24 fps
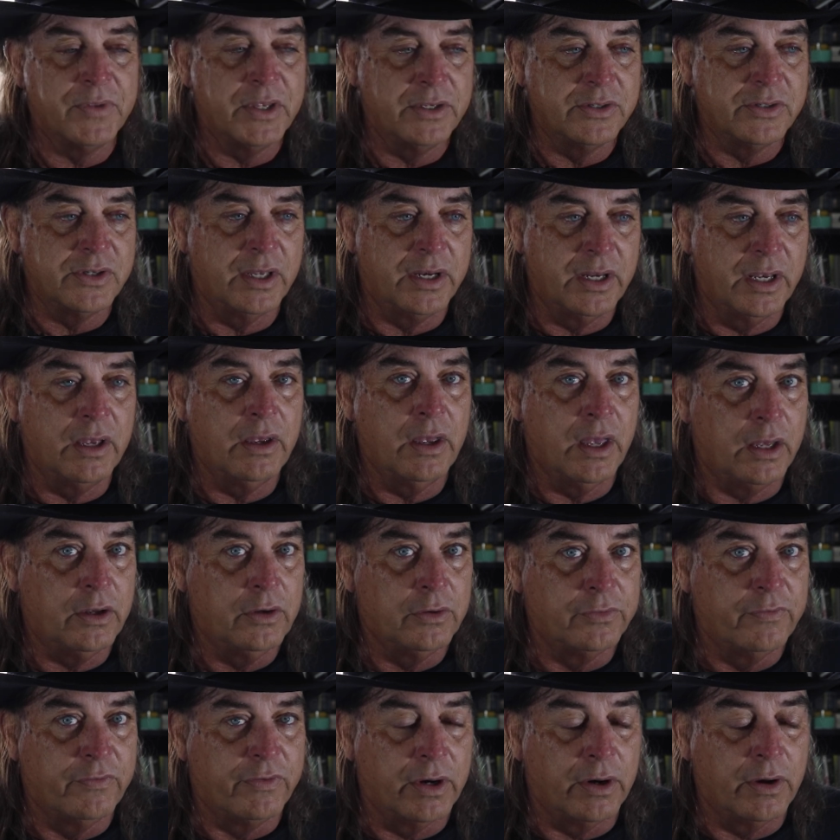He said it
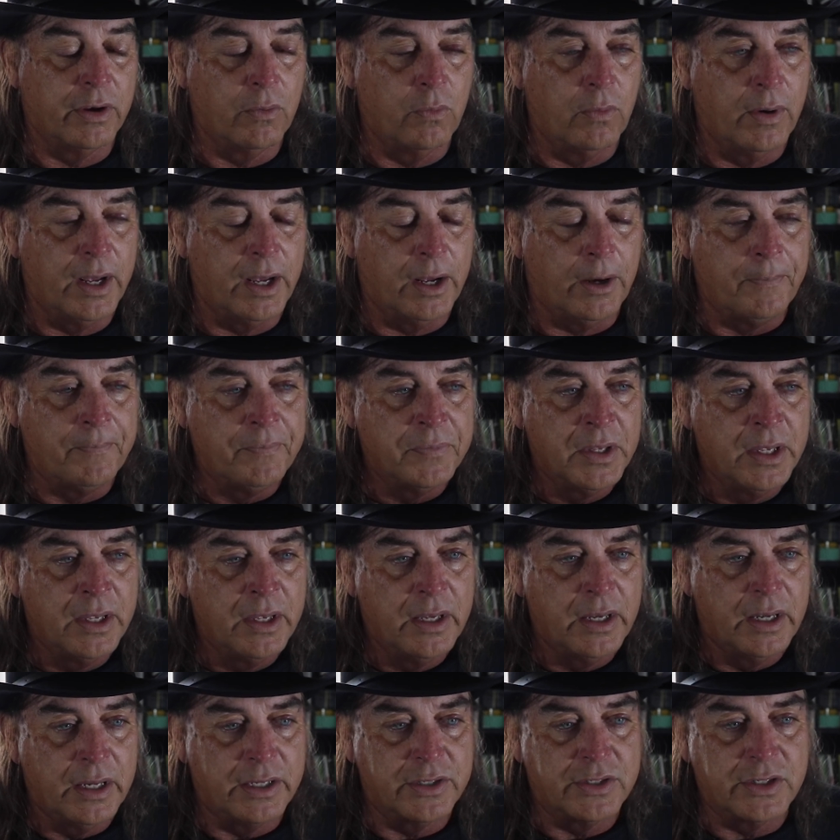held very well.
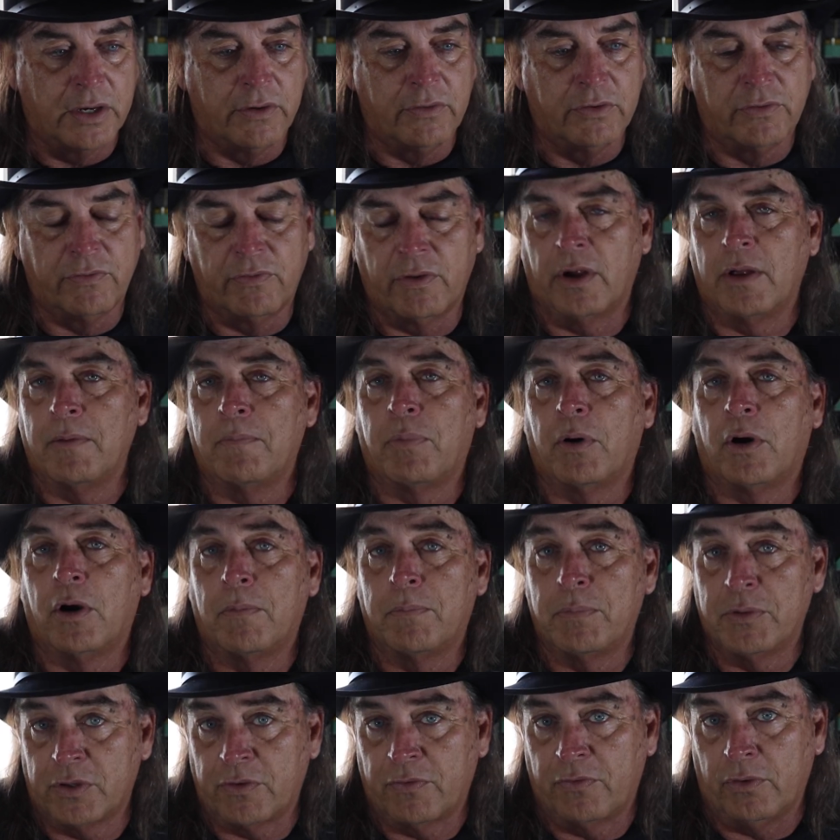And he said it was very
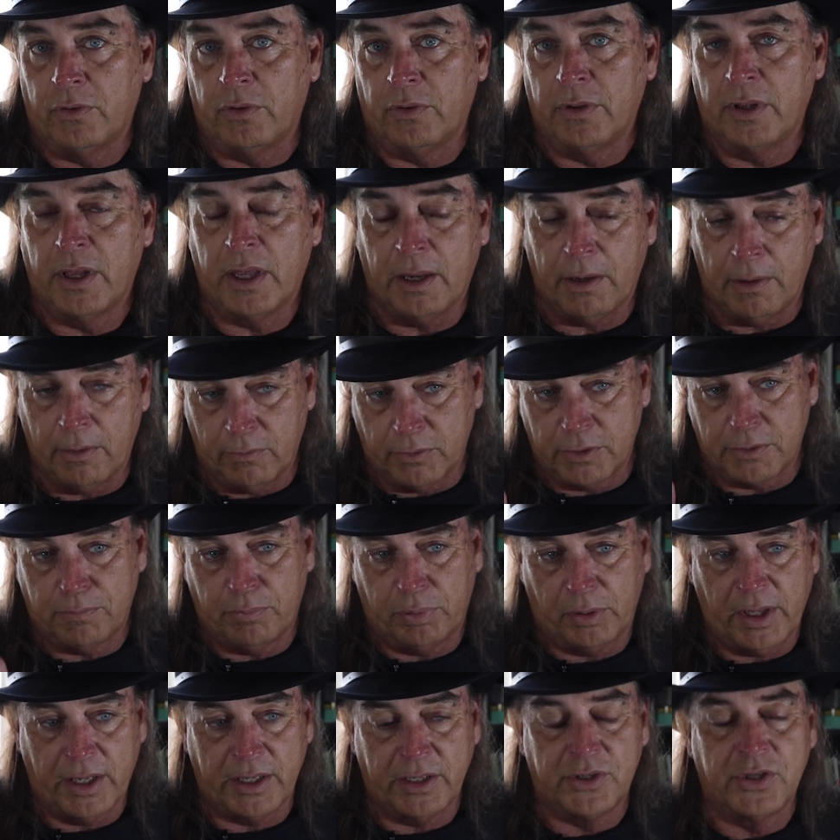purposeful, and it was
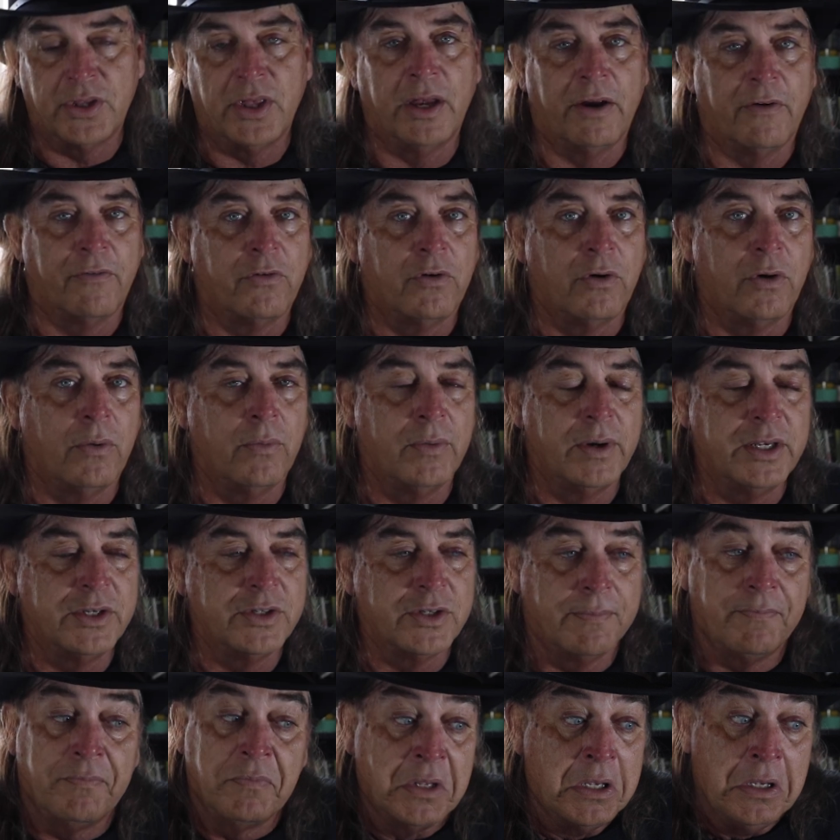placed there for a
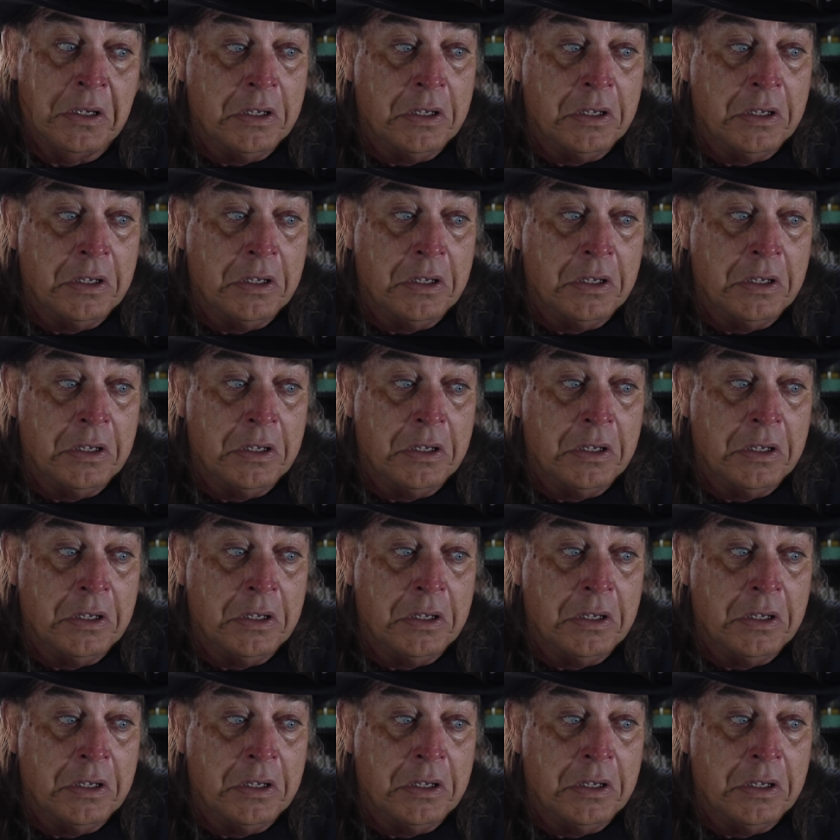reason.